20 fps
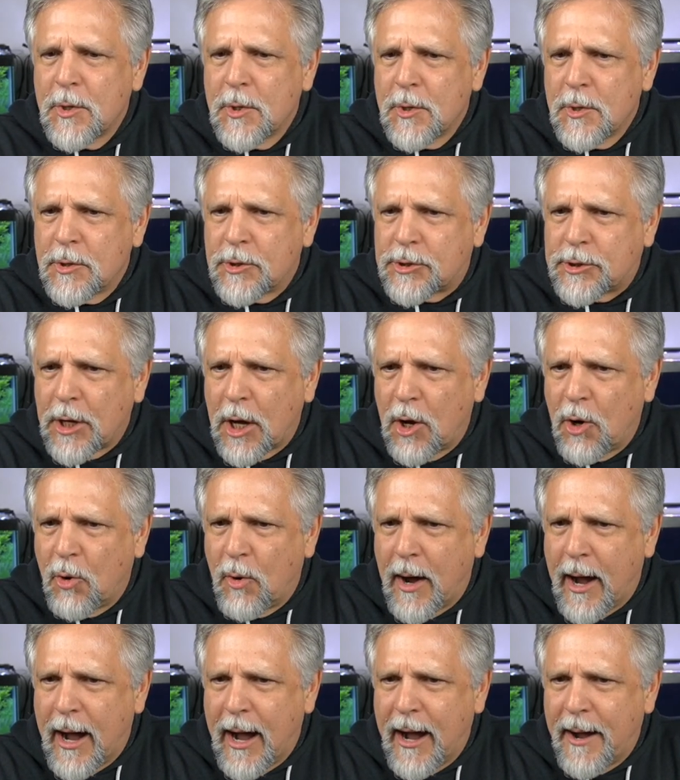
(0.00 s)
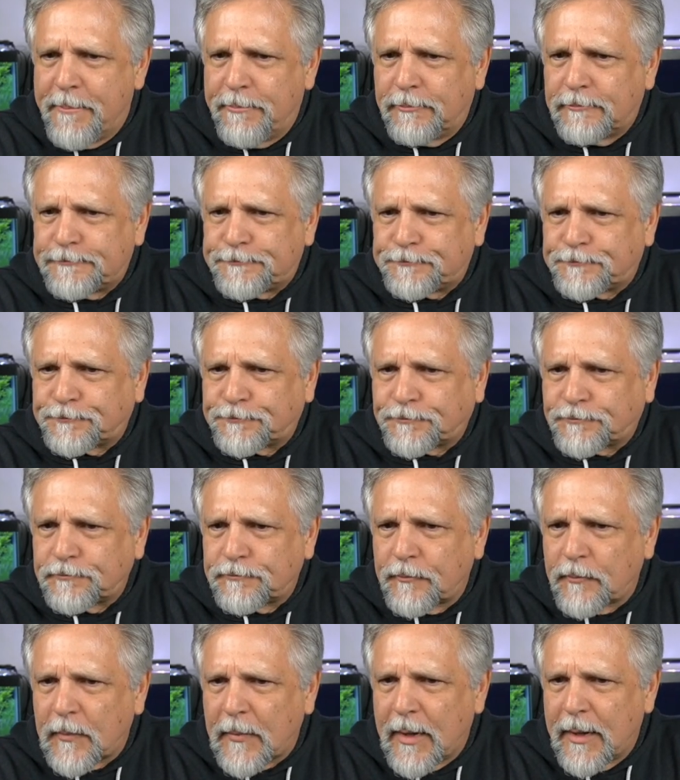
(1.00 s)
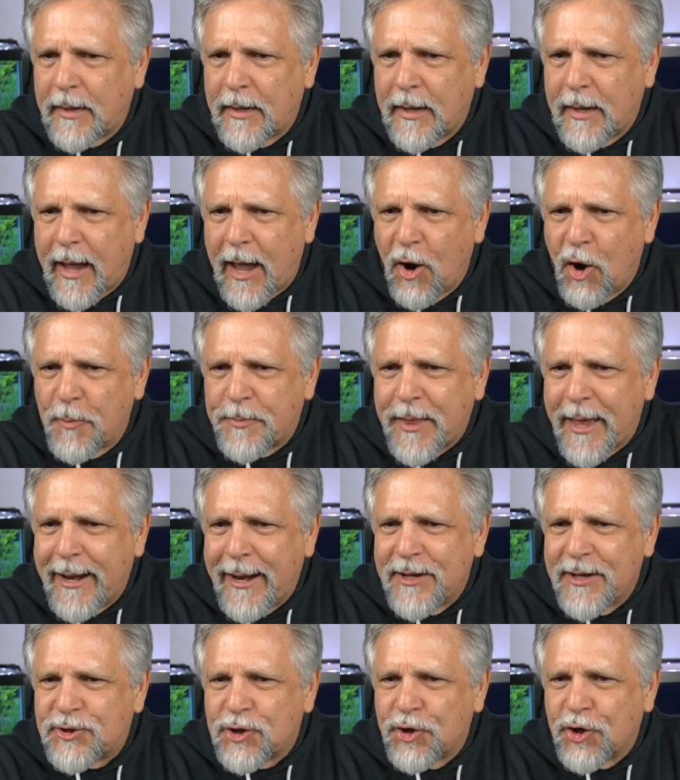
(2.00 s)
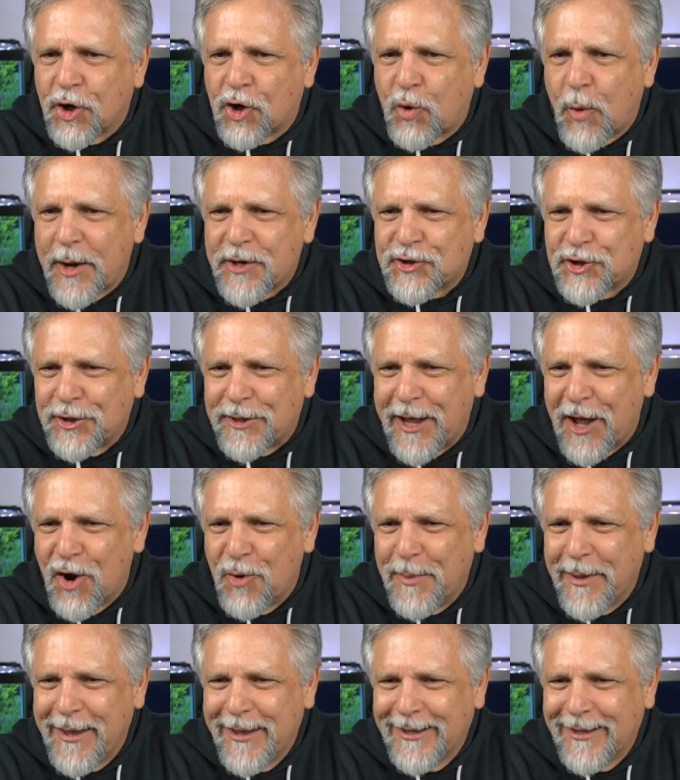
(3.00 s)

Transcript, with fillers: So um, I hope that answered your question, Naomi.